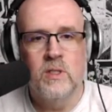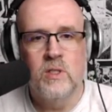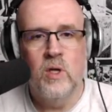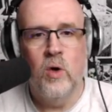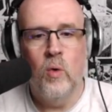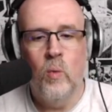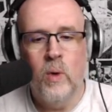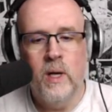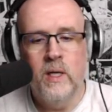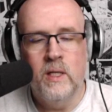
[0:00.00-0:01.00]
So
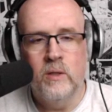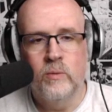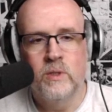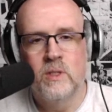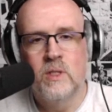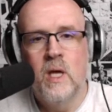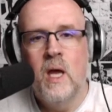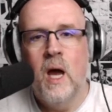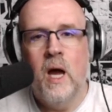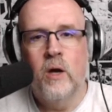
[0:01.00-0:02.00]
what I did was
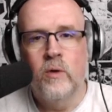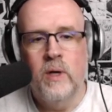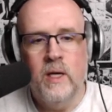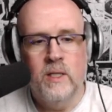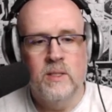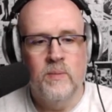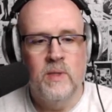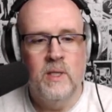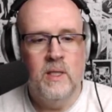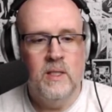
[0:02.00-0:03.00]
I created
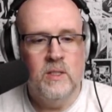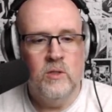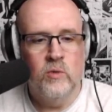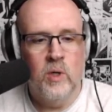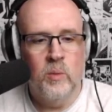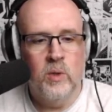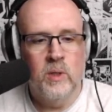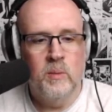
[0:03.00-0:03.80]
something in Easy Drummer.